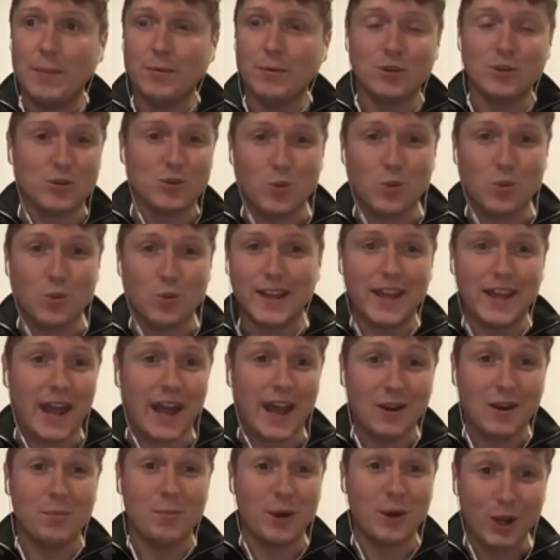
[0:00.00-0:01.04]
just want to get
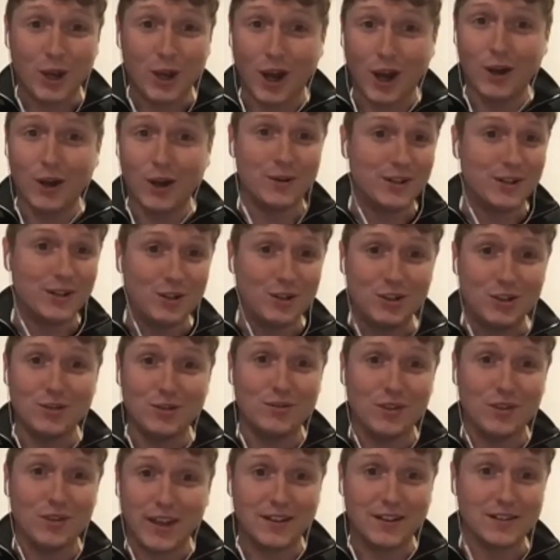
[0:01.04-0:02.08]
up and go and do
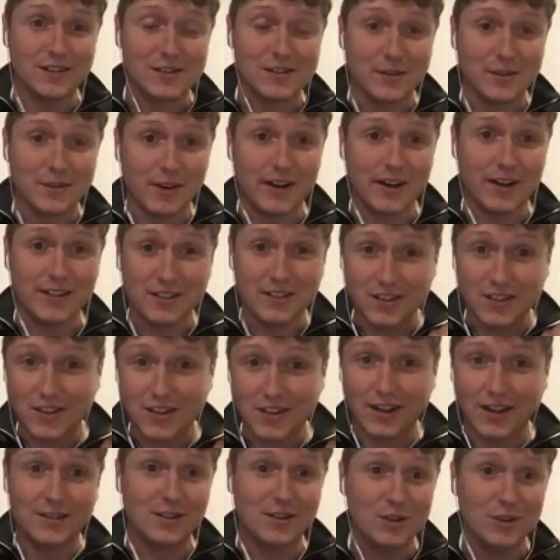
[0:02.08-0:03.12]
things, right?
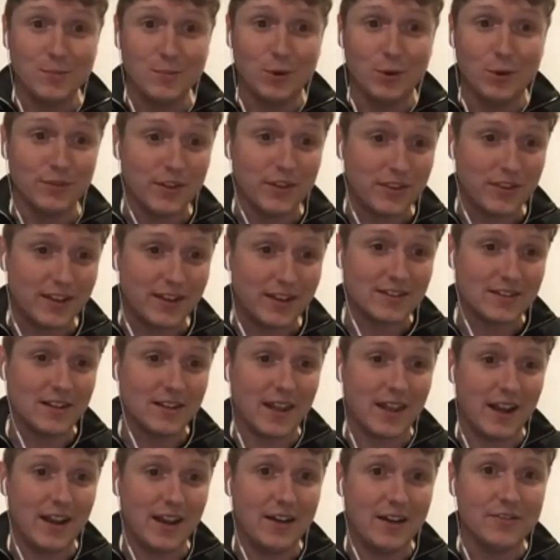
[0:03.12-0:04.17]
And do more of the things that
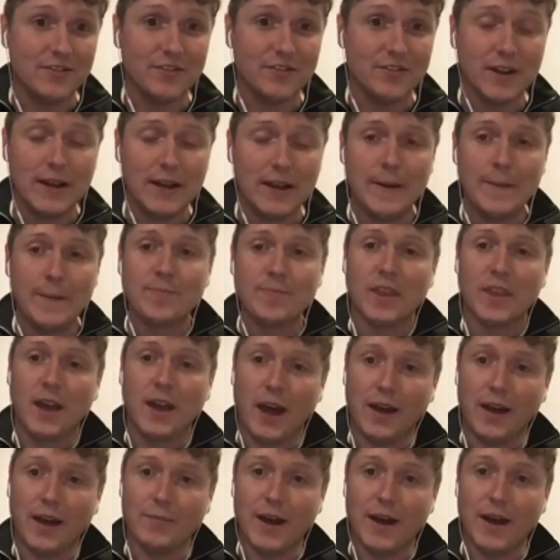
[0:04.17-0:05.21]
they love.
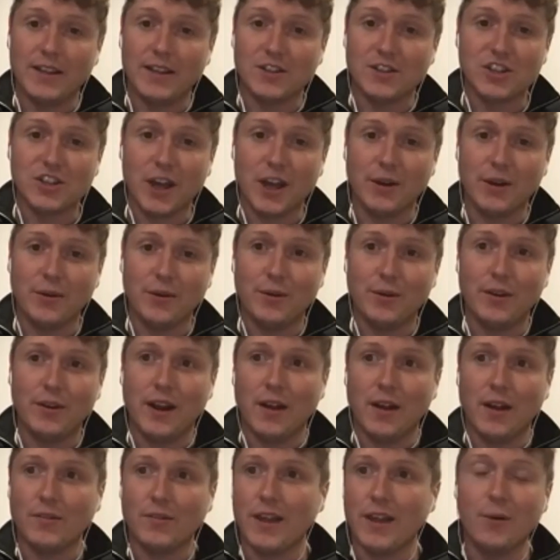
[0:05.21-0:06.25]
And so, you
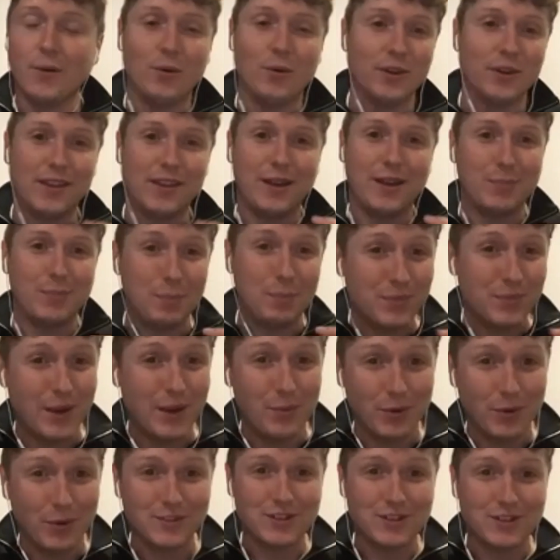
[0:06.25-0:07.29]
know, they
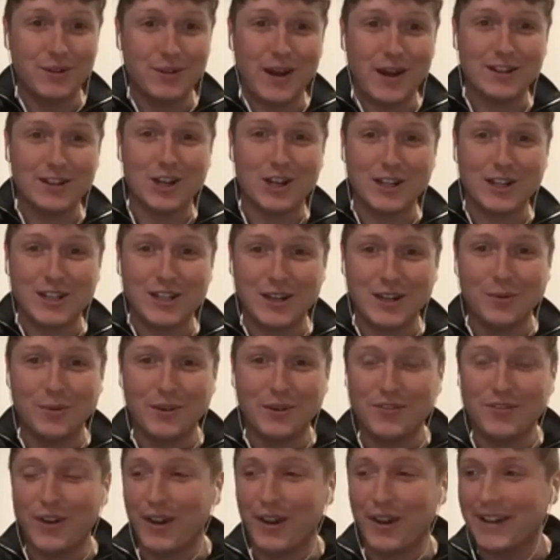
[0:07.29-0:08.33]
want to actually deal
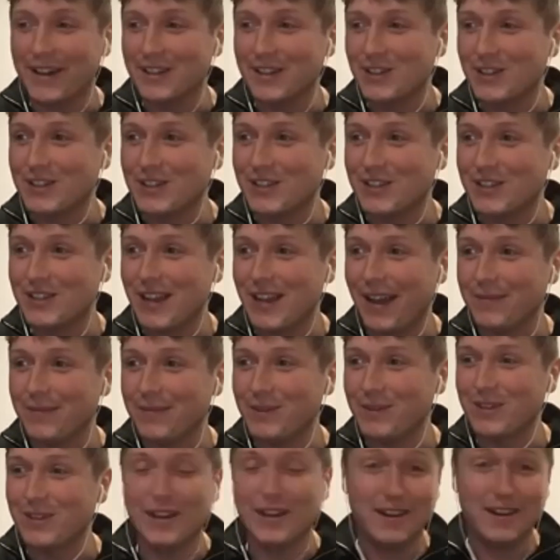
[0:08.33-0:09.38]
with finances
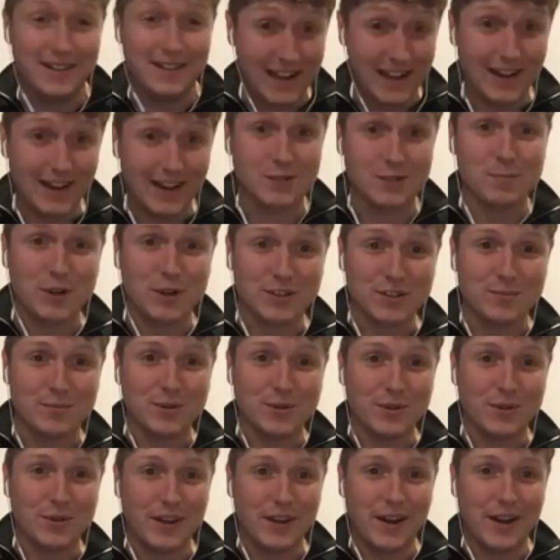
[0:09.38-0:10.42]
as little as
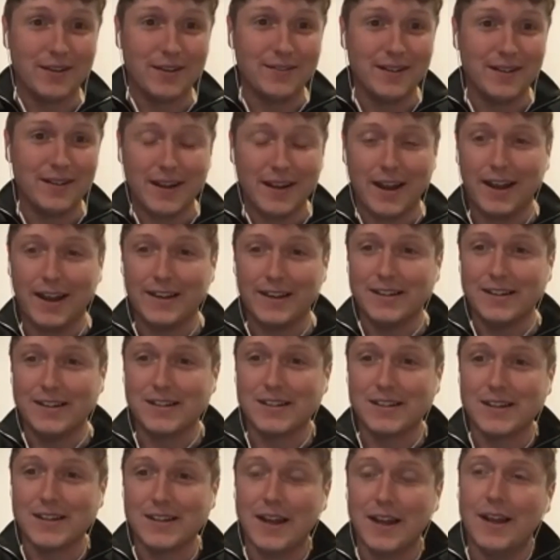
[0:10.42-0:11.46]
possible, you know,
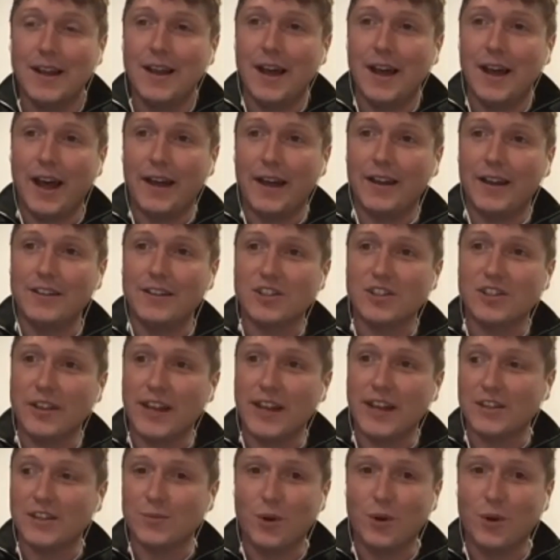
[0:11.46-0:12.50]
and so
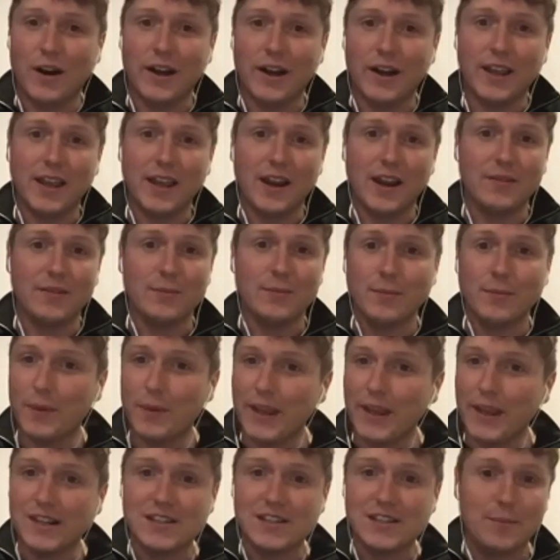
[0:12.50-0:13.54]
that's why, you know,
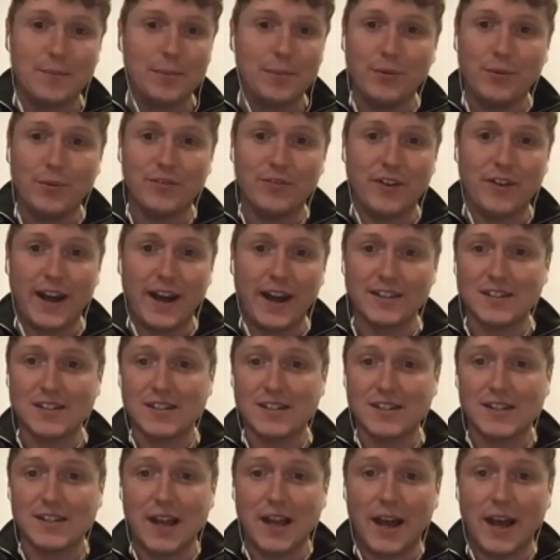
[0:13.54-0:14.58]
being simple,
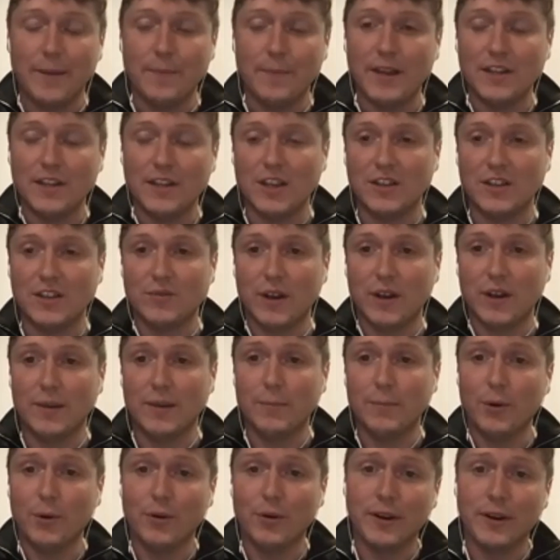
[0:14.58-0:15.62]
fast is really
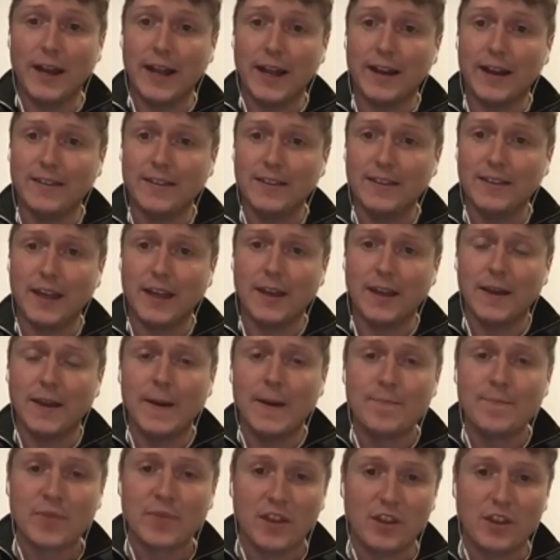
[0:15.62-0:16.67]
important. And I
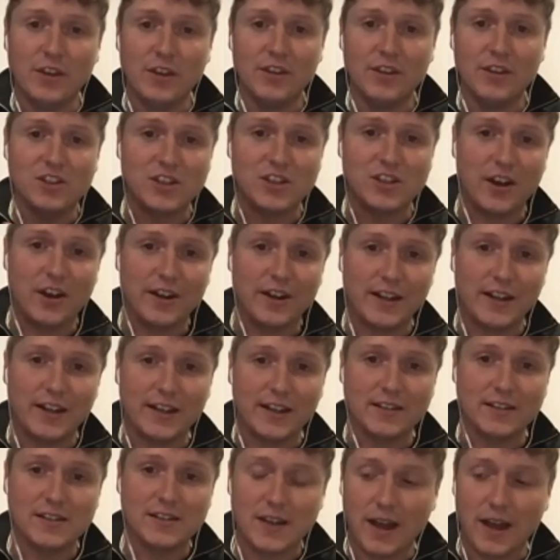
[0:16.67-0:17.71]
think the other side
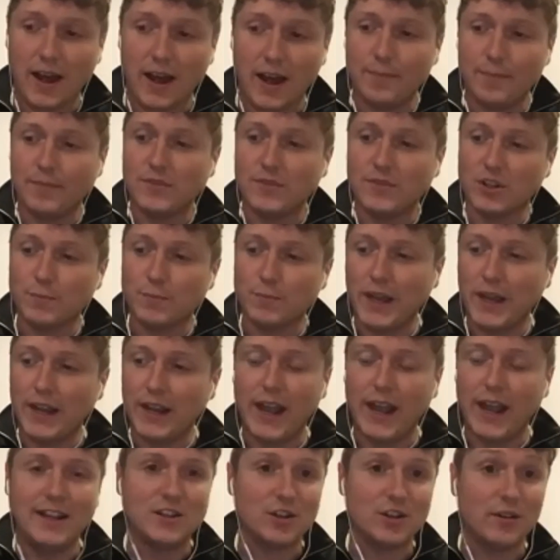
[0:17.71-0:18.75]
is just being
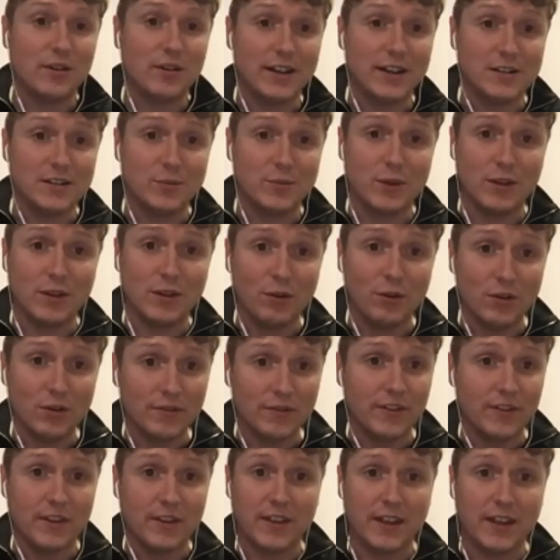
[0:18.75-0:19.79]
integrated with all of
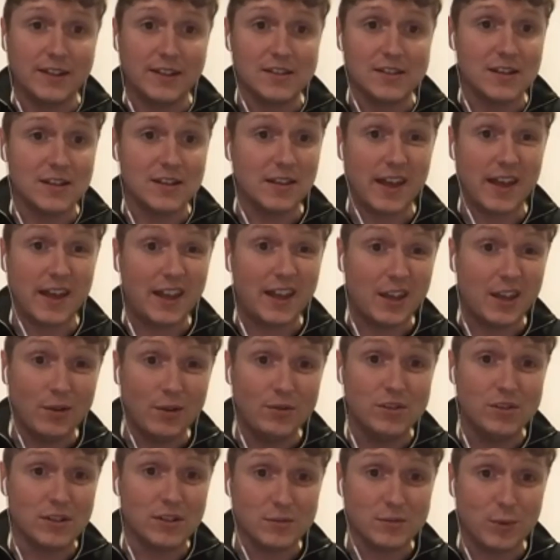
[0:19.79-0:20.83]
the things that they
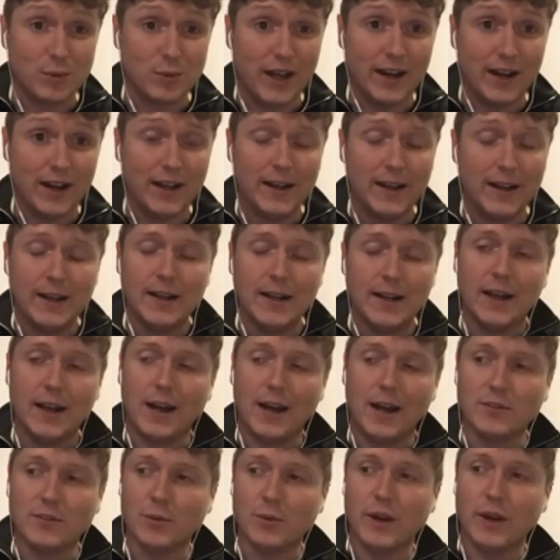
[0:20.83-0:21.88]
use as well.
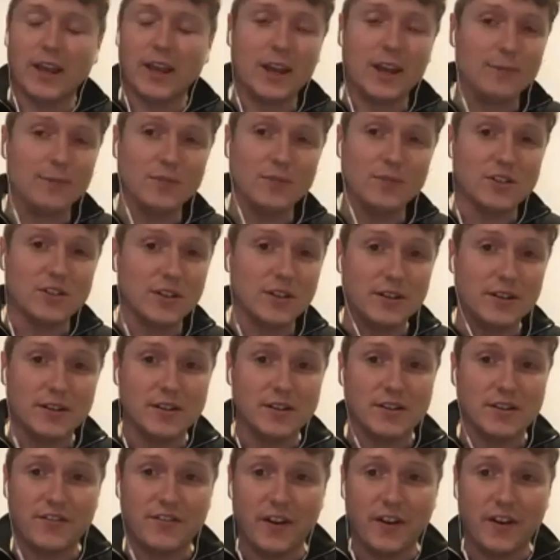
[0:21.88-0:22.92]
So when it comes
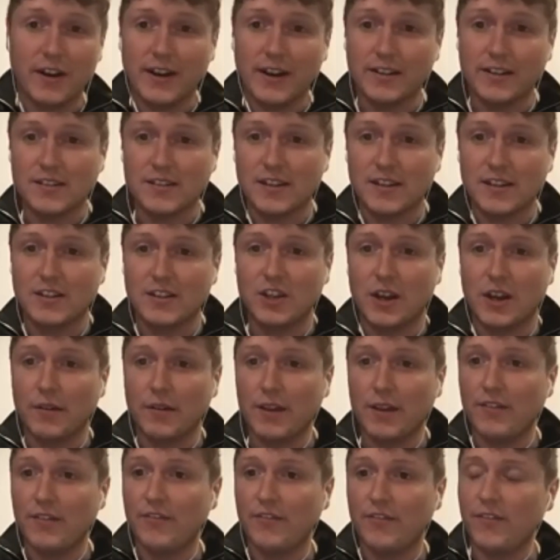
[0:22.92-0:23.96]
to finances, you know,
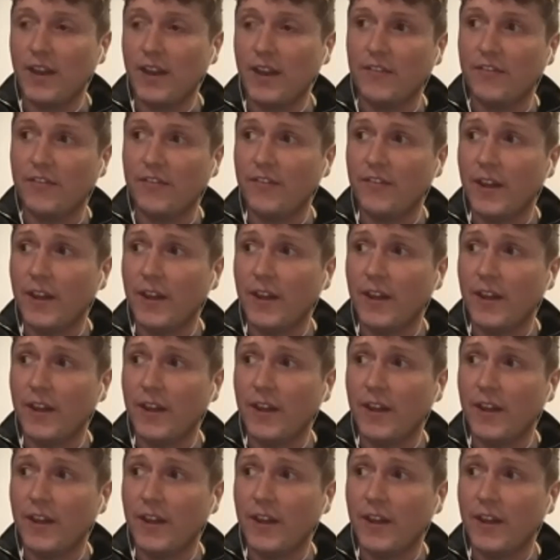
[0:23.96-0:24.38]
if